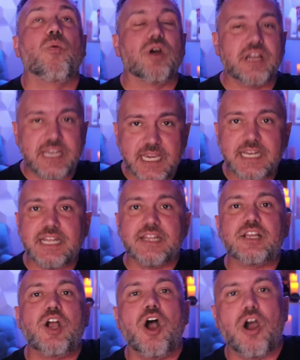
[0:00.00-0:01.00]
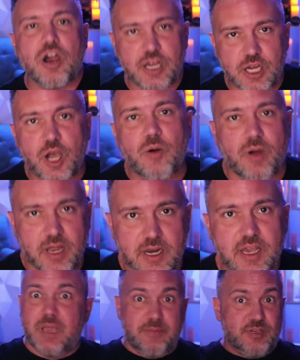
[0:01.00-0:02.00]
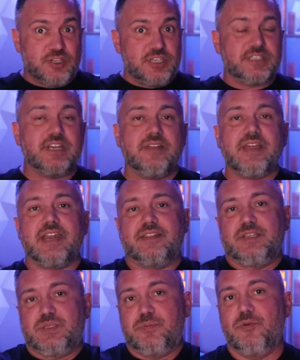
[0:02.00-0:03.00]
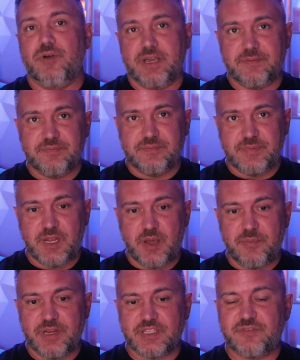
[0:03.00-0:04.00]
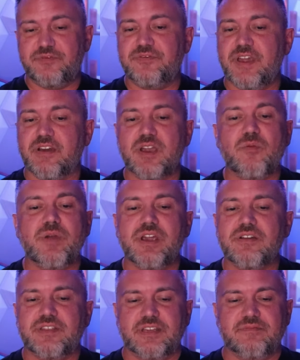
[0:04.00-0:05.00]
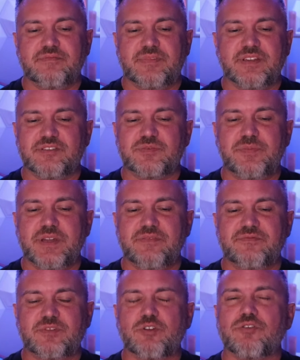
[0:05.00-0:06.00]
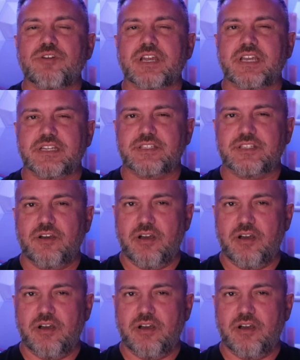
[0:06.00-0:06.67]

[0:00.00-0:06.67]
We're getting in the car and going. Maybe she's done that at this point, you know, but it's very weird that there's been crickets